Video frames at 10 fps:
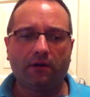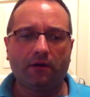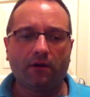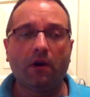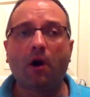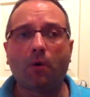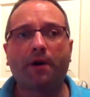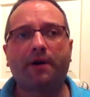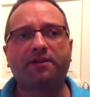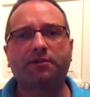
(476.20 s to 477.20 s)

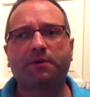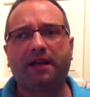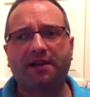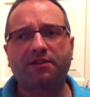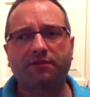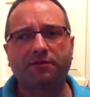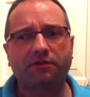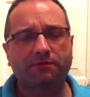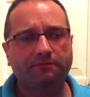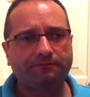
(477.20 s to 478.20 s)
lower string
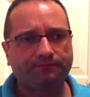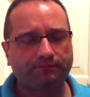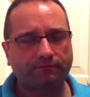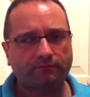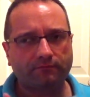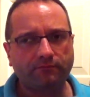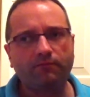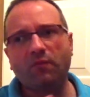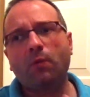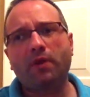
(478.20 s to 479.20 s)
actions
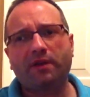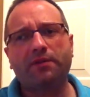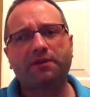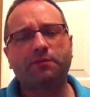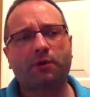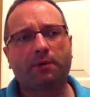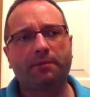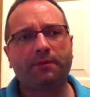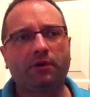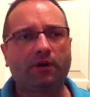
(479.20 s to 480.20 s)
without this problem.
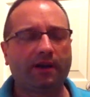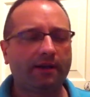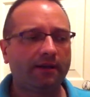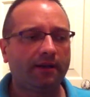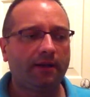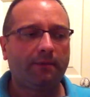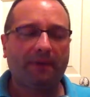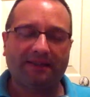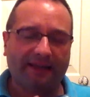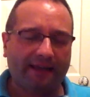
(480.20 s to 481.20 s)
Okay,
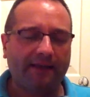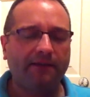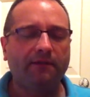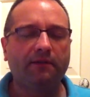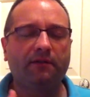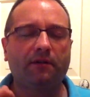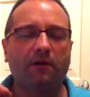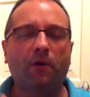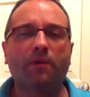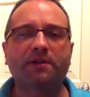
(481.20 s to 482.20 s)
but again,
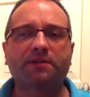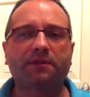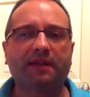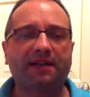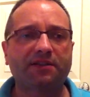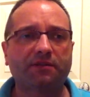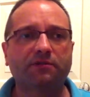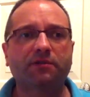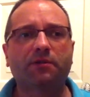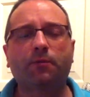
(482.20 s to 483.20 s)
lower string
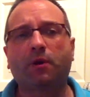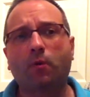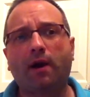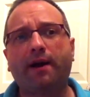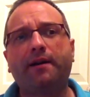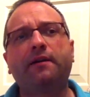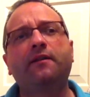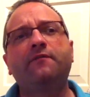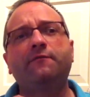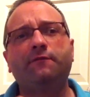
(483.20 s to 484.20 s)
actions require
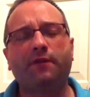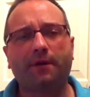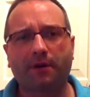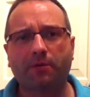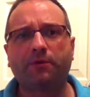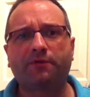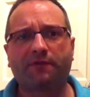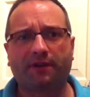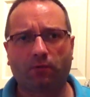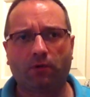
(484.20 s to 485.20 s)
very good
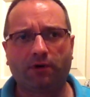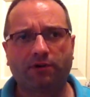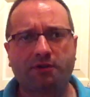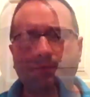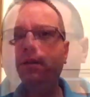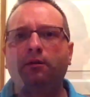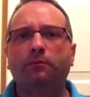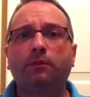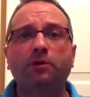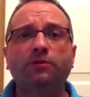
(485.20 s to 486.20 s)
fretworks.
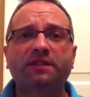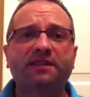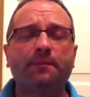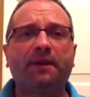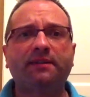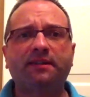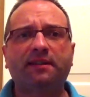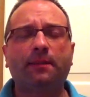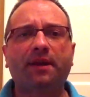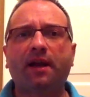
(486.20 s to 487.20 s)
Most
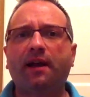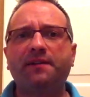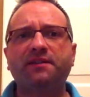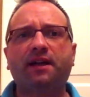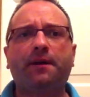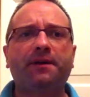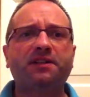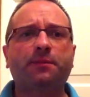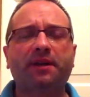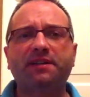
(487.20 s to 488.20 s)
setup guides are
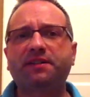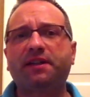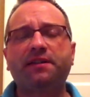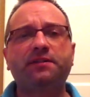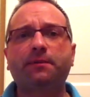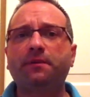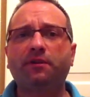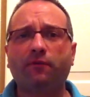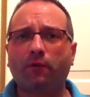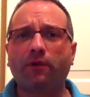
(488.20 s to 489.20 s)
expressed in
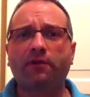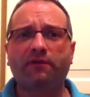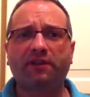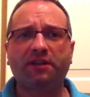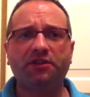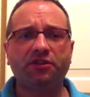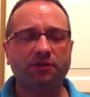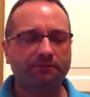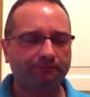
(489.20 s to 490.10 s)
74th of an inch